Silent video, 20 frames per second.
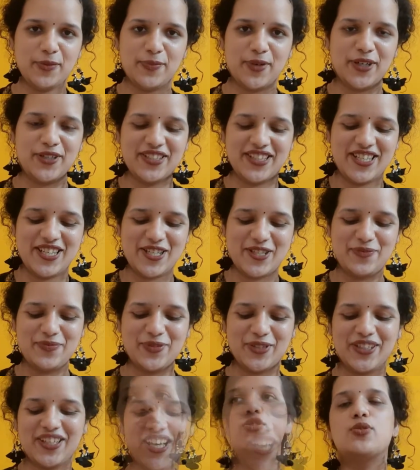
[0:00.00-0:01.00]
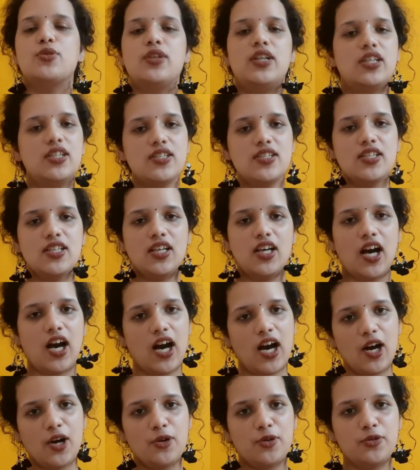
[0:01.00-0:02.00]
about this book so let us see
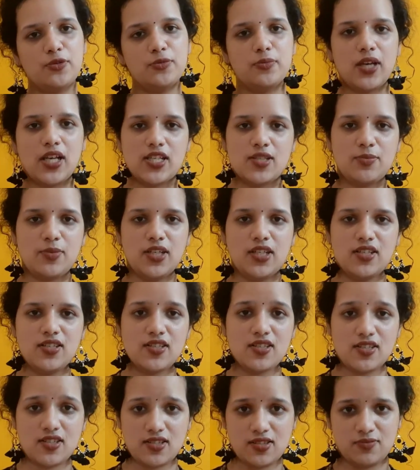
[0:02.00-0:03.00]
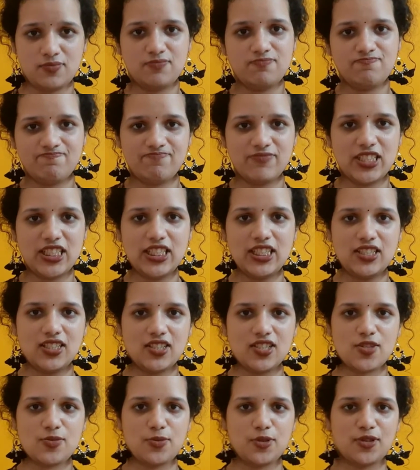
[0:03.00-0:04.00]
how my experience is reading
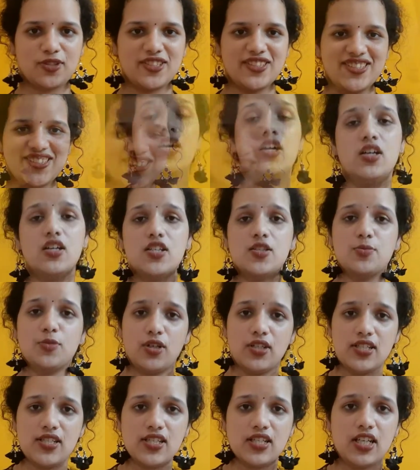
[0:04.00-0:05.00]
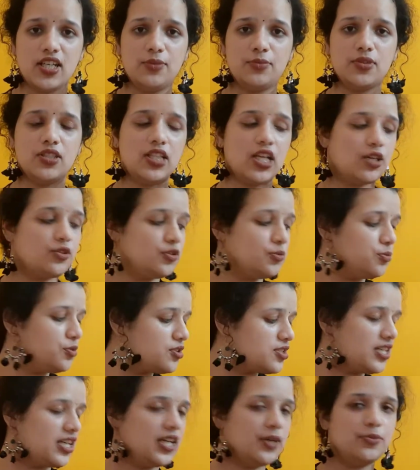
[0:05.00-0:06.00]
this book a small disclaimer now the
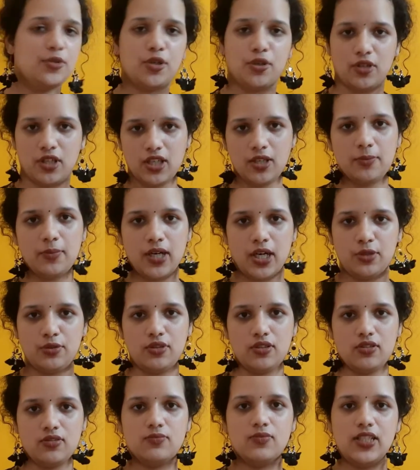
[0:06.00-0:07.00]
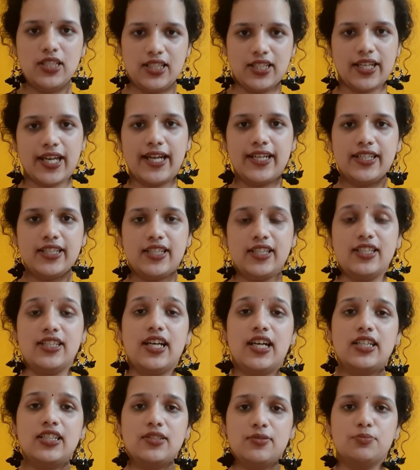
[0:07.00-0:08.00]
books that i'm talking about in the category
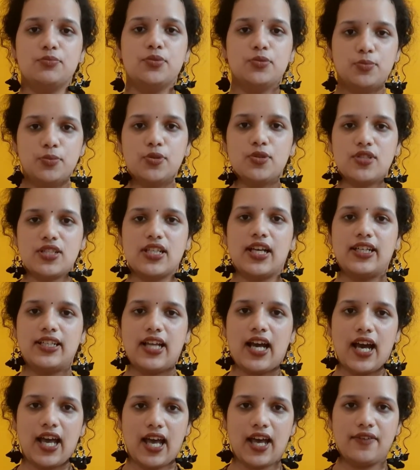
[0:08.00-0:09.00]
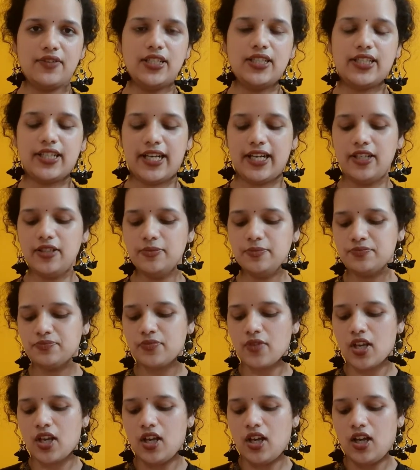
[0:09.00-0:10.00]
that books that i haven't
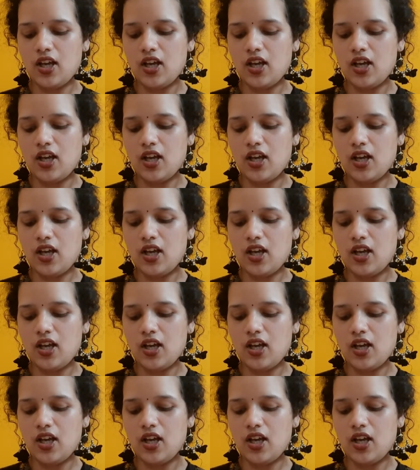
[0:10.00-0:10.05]
read